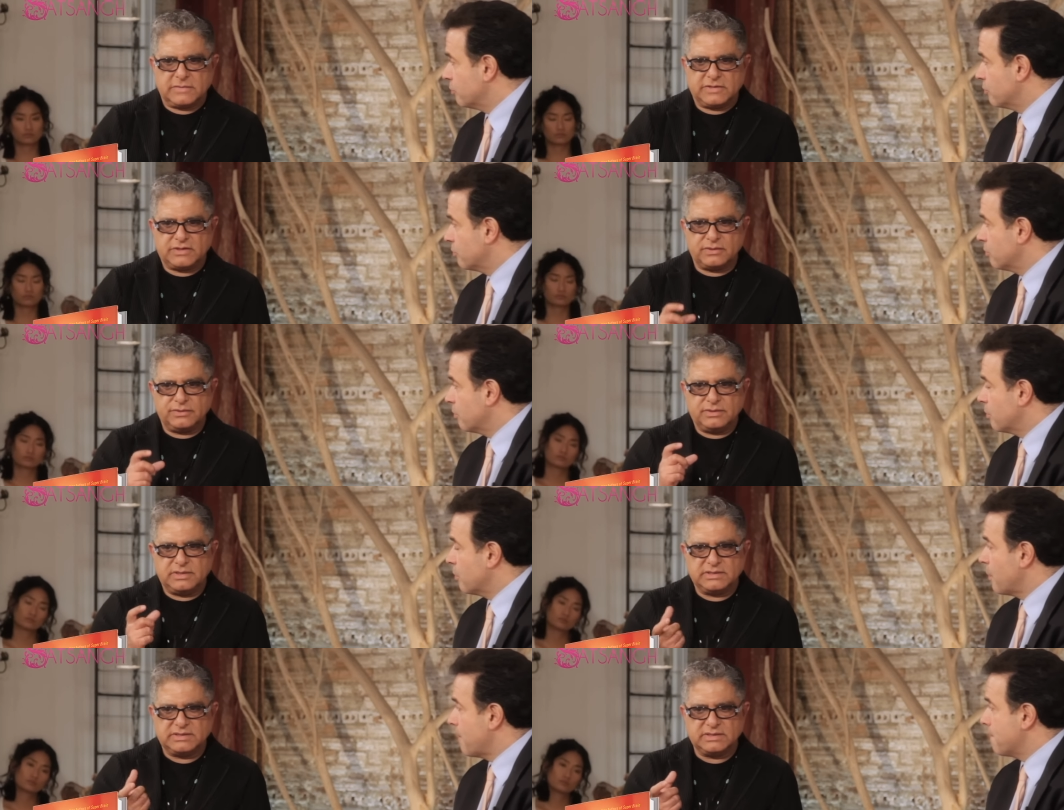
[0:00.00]
Speaker 1: So
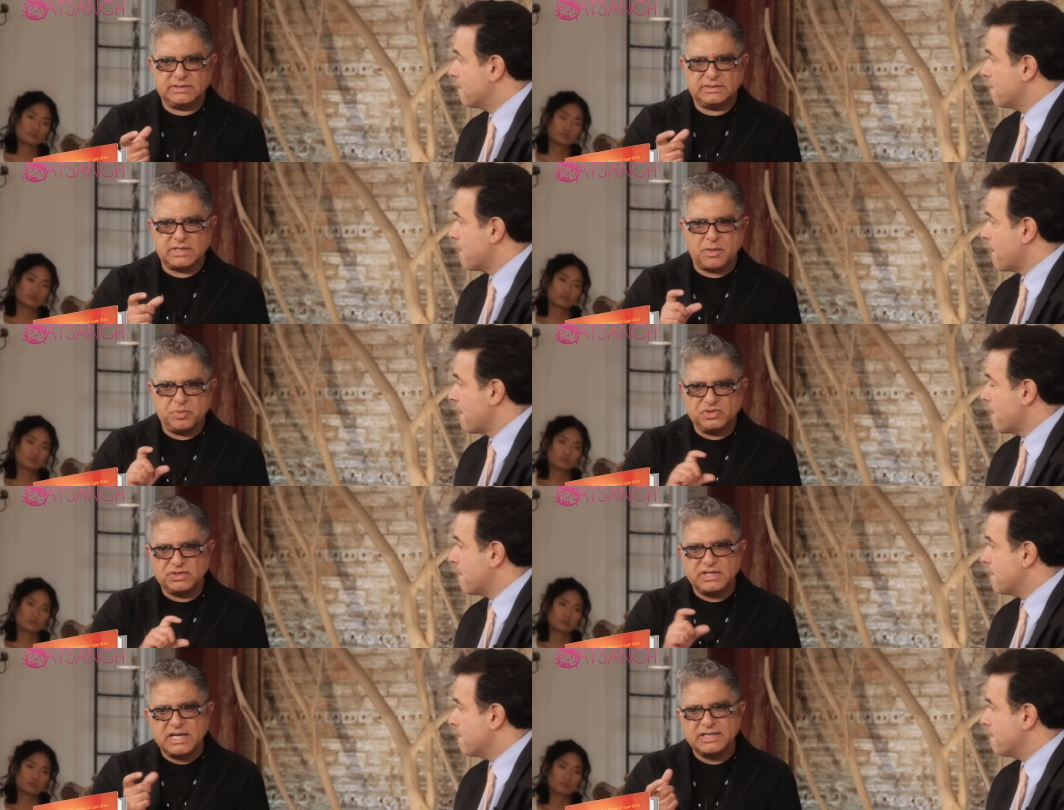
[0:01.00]
this is
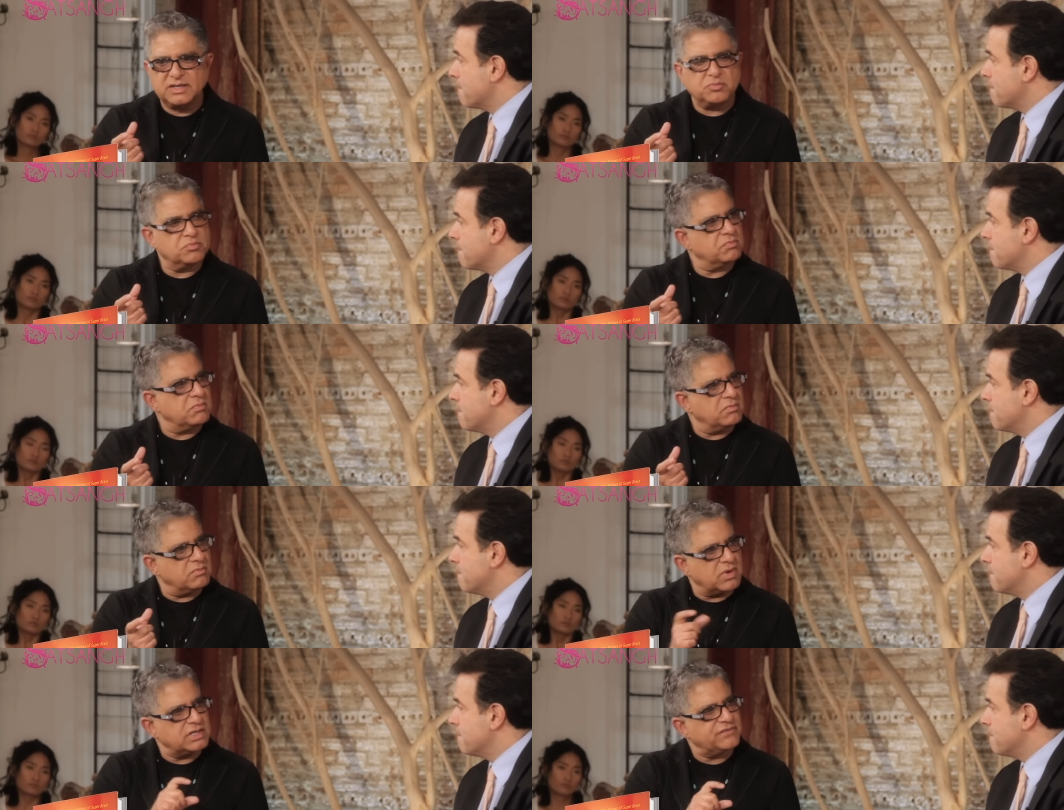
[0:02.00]
epigenetic
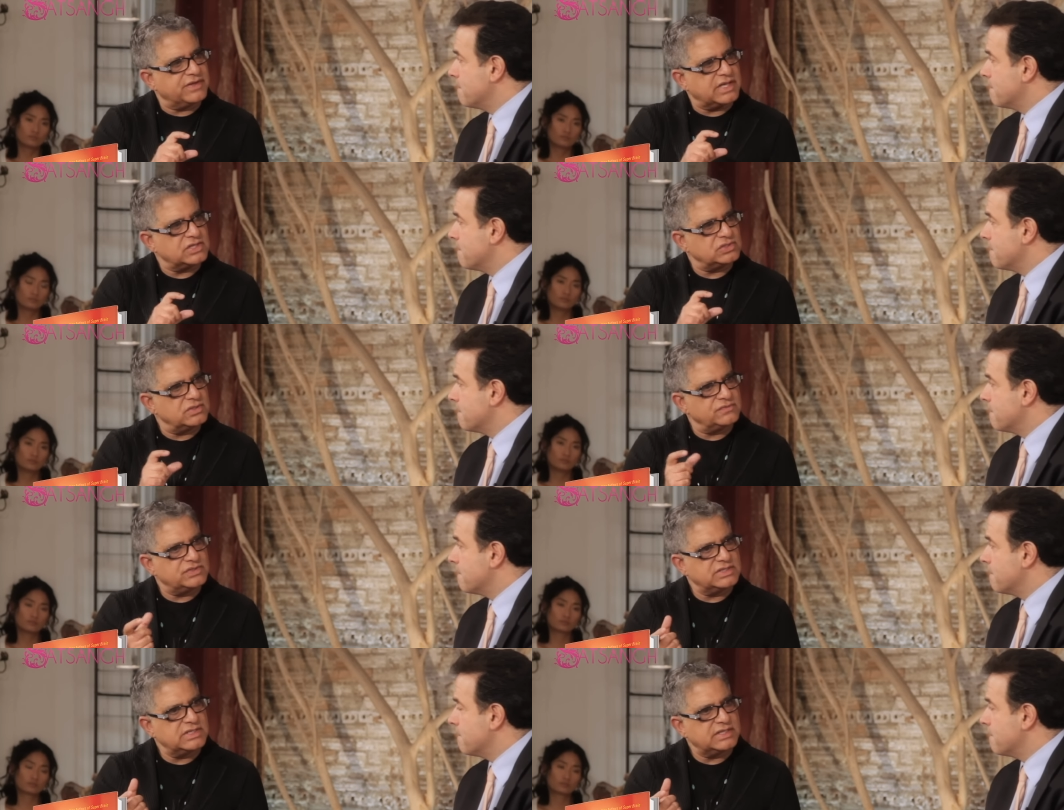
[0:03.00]
modification of
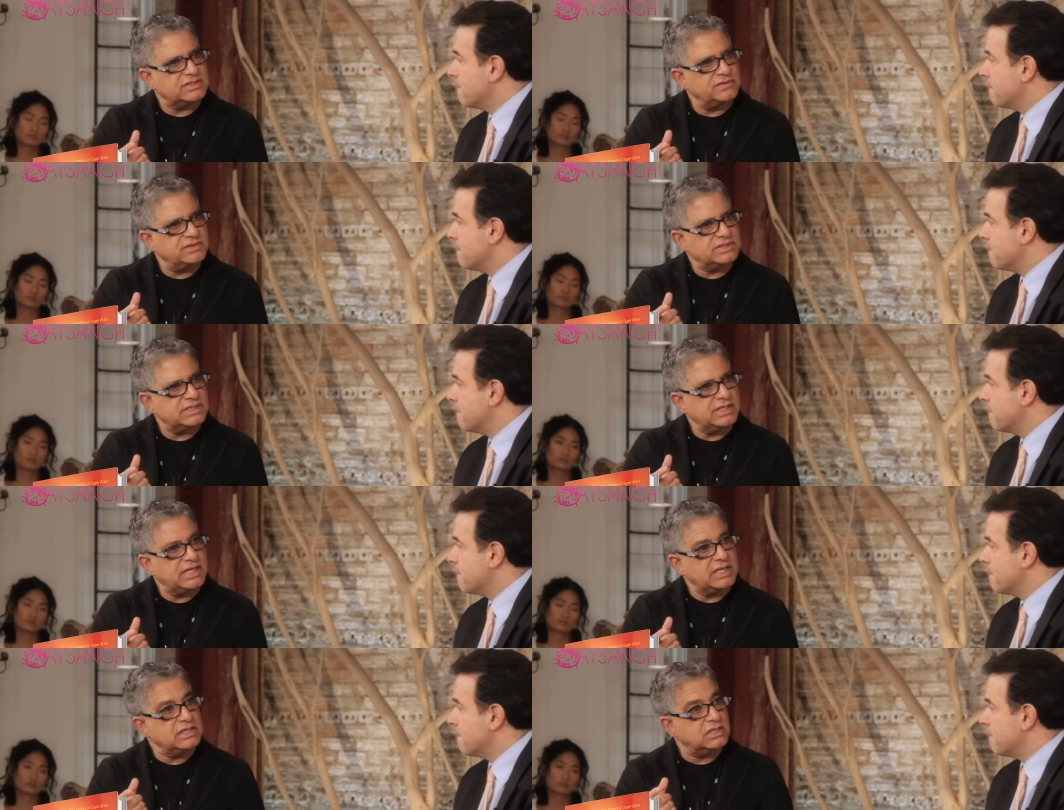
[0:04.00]
gene
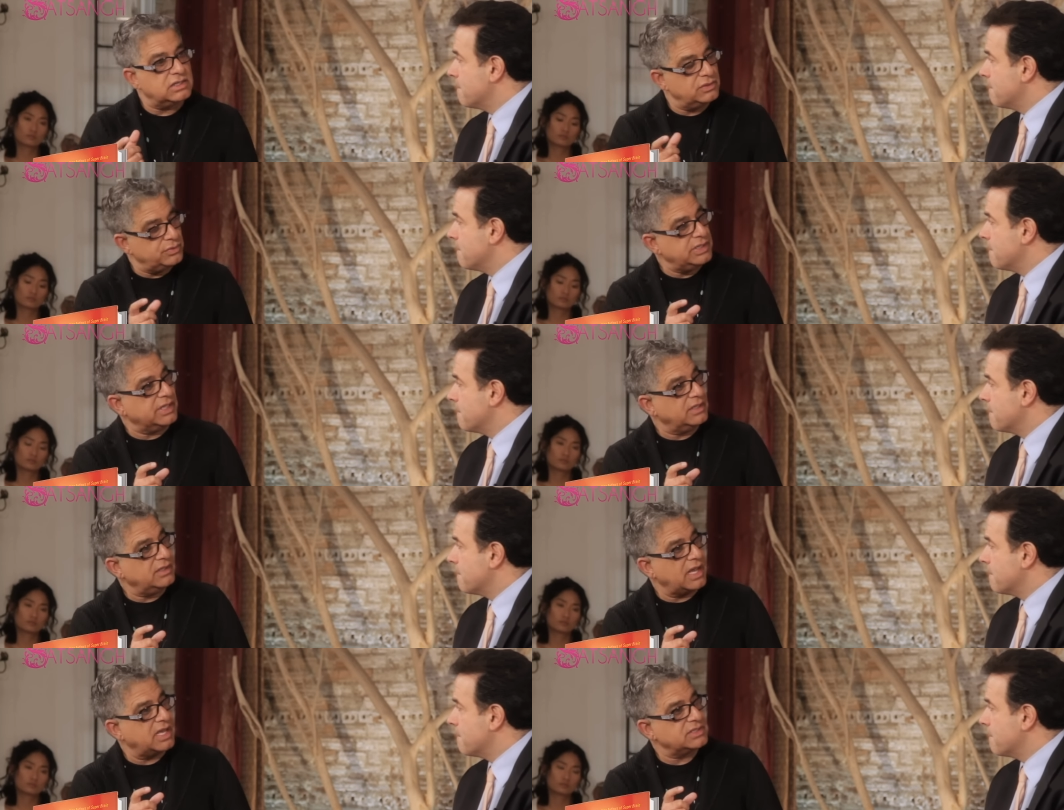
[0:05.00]
activity,
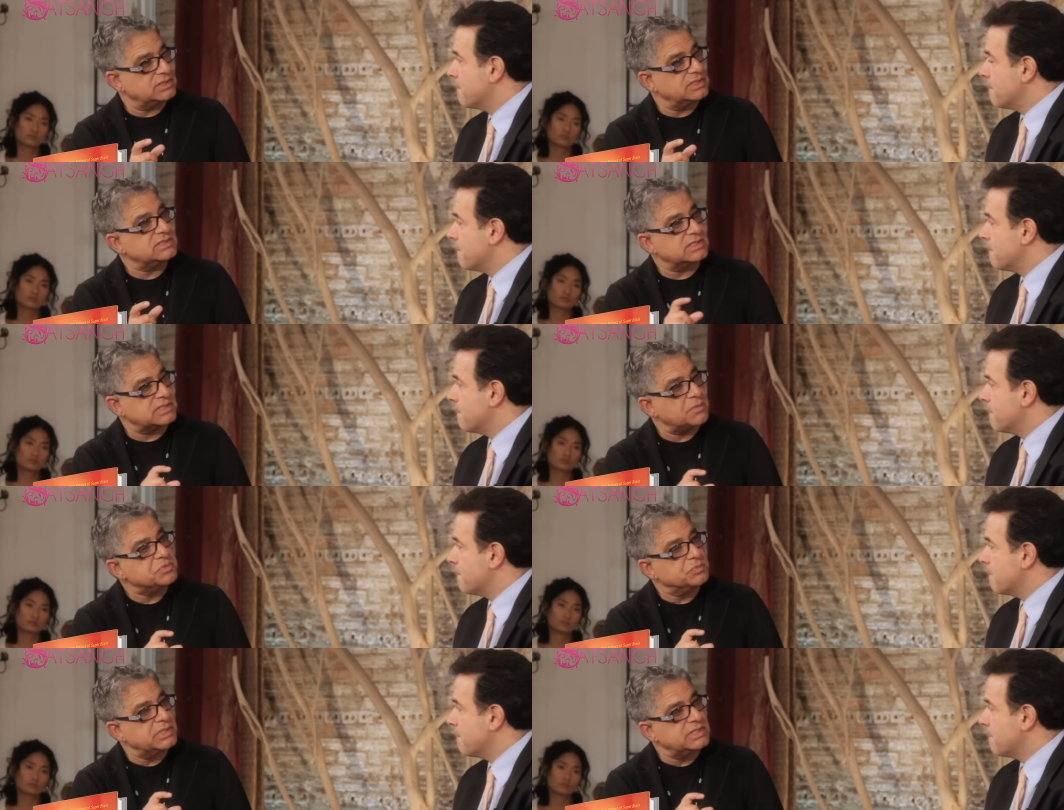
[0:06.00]
including actually
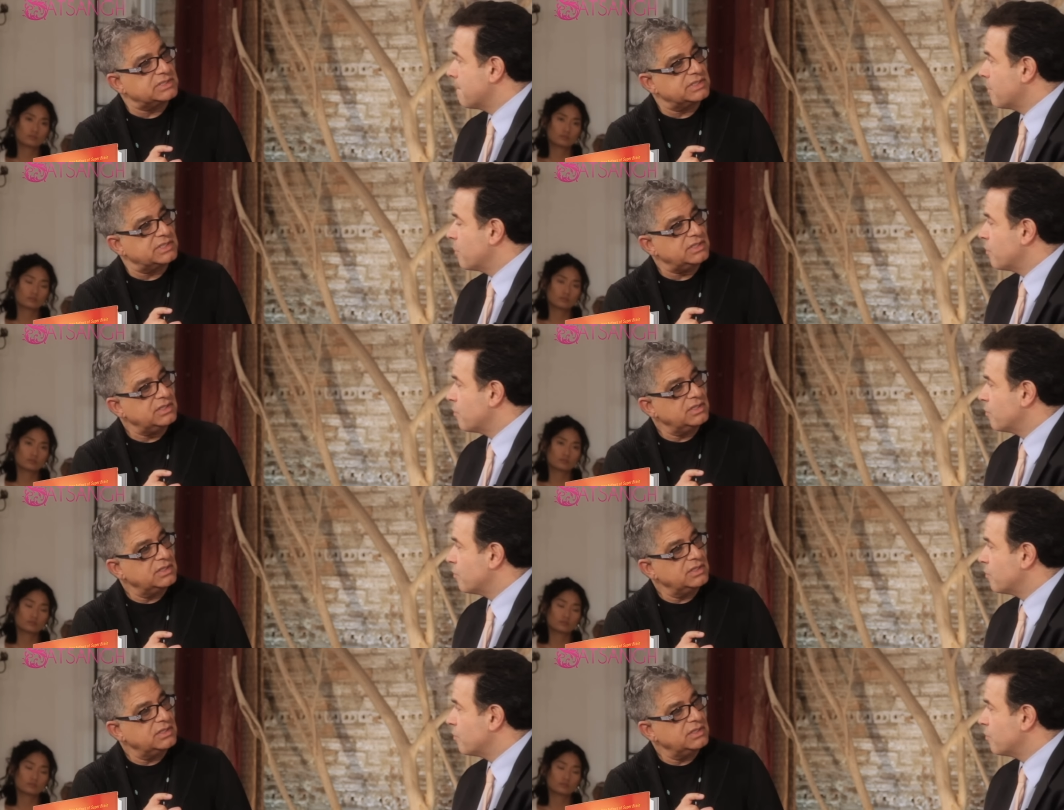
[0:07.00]
susceptibility